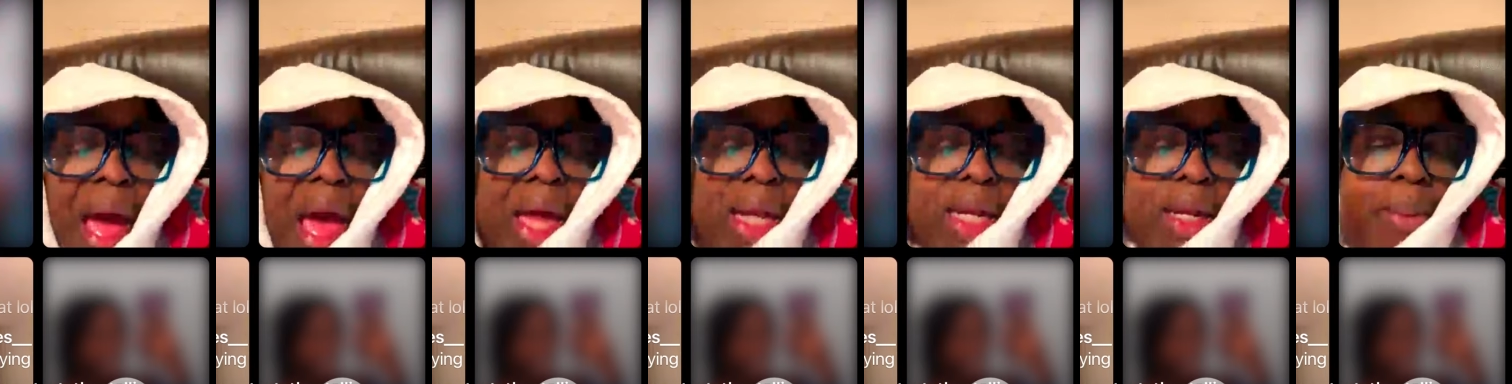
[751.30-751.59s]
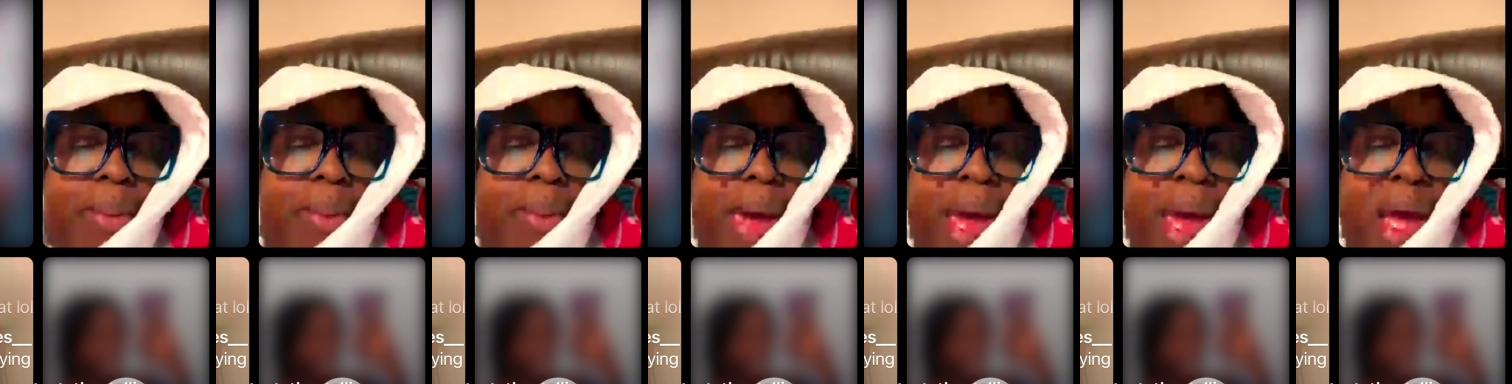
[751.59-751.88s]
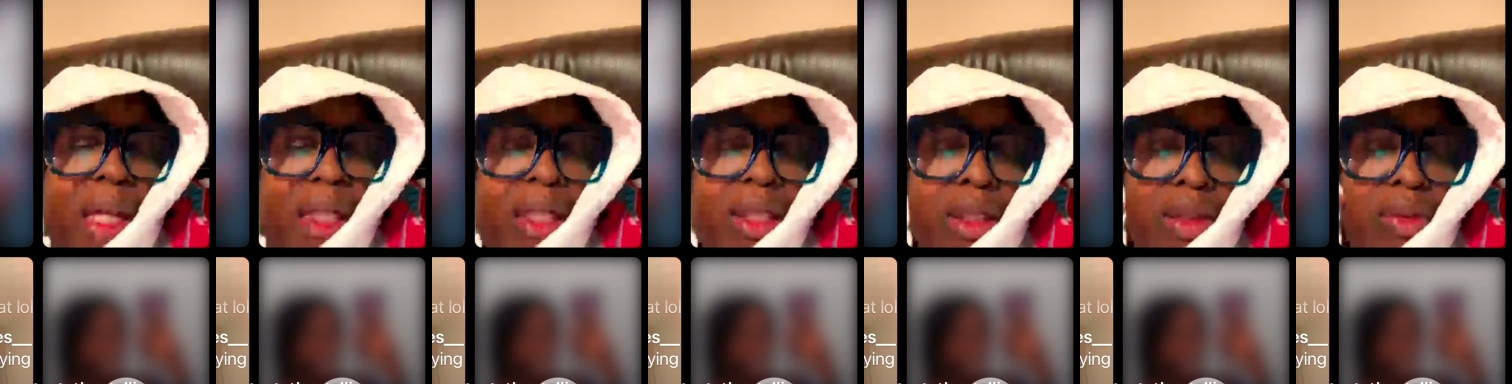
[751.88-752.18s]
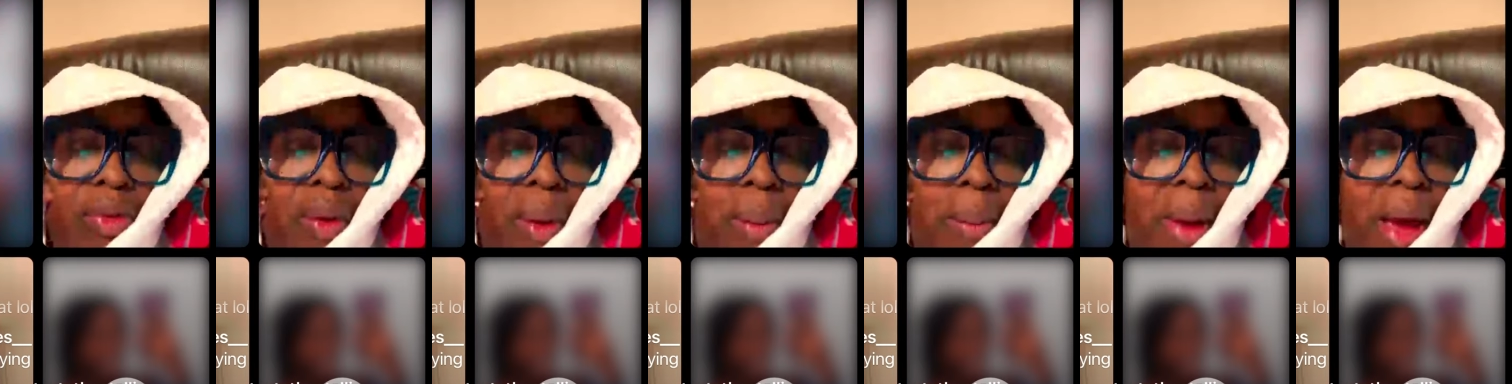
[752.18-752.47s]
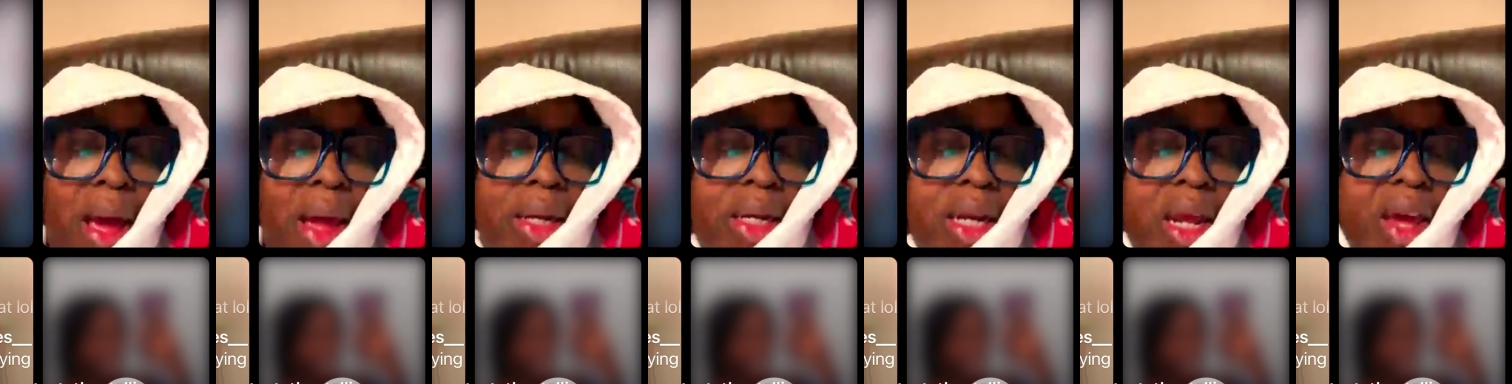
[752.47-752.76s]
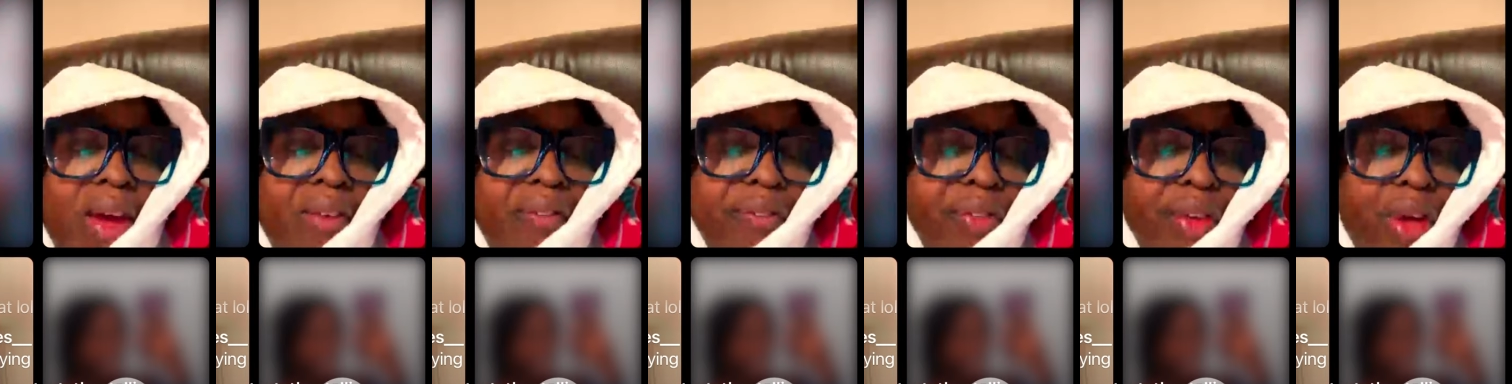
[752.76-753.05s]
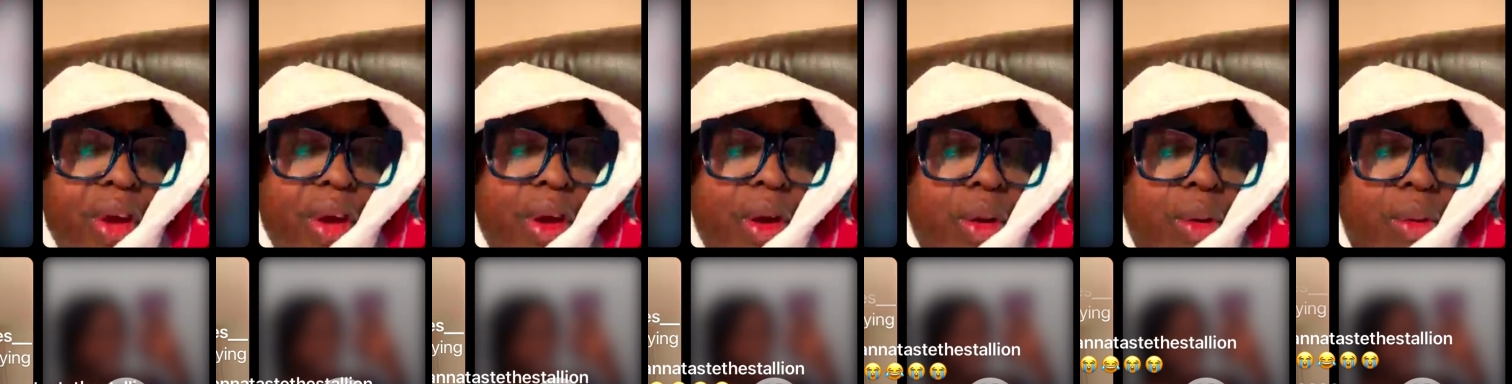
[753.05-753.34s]
And the badges for my nephew.
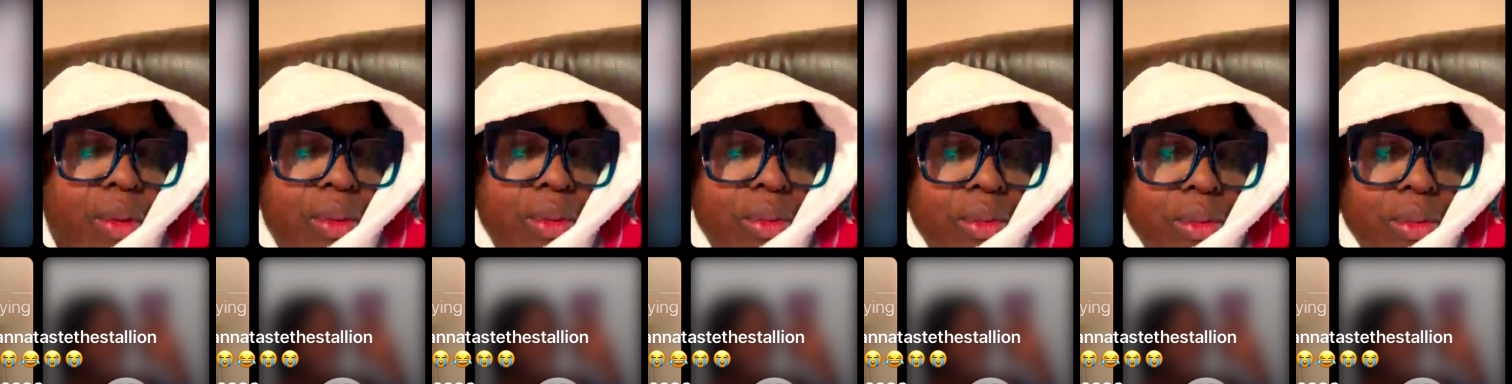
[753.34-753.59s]
Yeah.